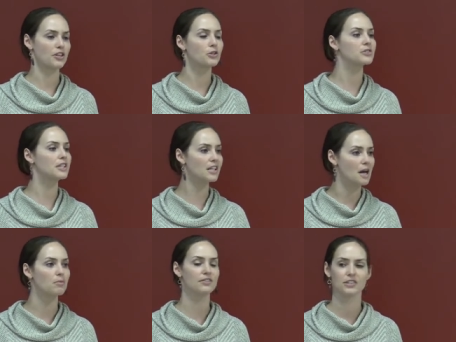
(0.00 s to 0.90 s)
And you'll see a
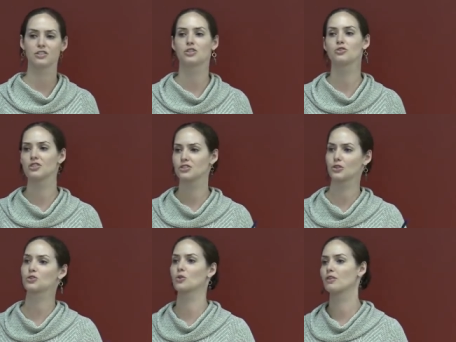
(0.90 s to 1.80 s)
number of institutions
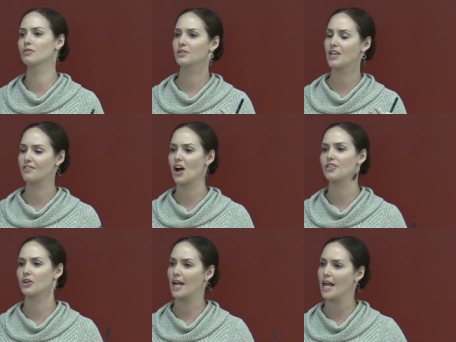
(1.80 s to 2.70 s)
that are sort of, they've
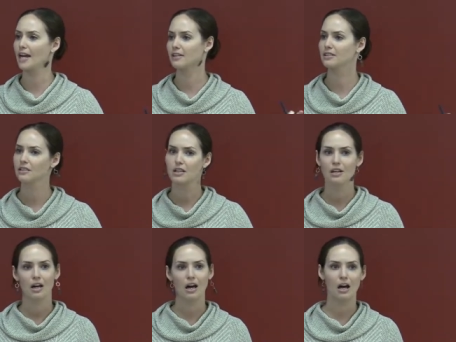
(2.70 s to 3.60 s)
got their hand
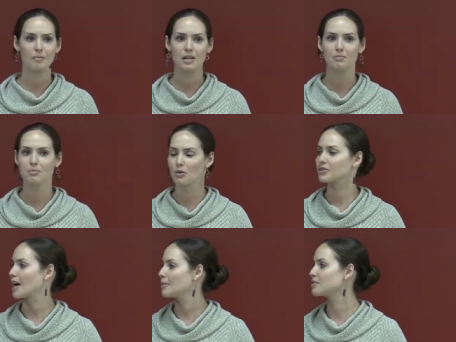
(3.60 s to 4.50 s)
um, in
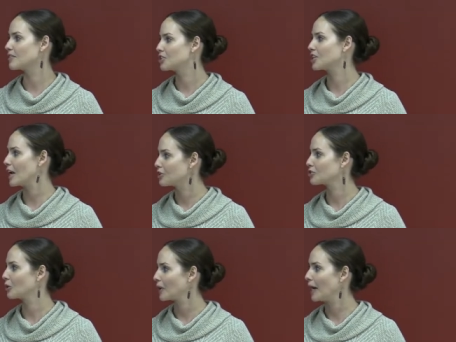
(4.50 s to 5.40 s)
both types of
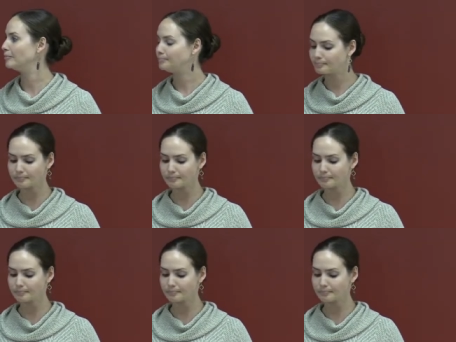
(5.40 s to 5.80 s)
education, okay?